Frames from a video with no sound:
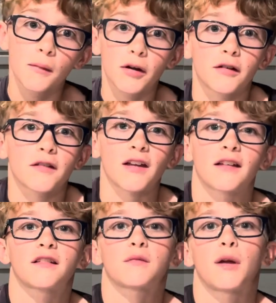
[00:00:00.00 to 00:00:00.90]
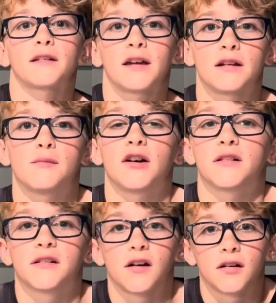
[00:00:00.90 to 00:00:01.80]
but you decide to spend 80
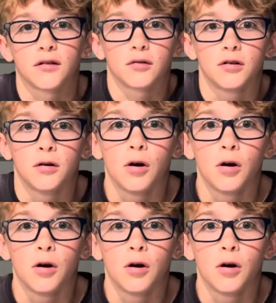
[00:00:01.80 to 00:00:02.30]
million on a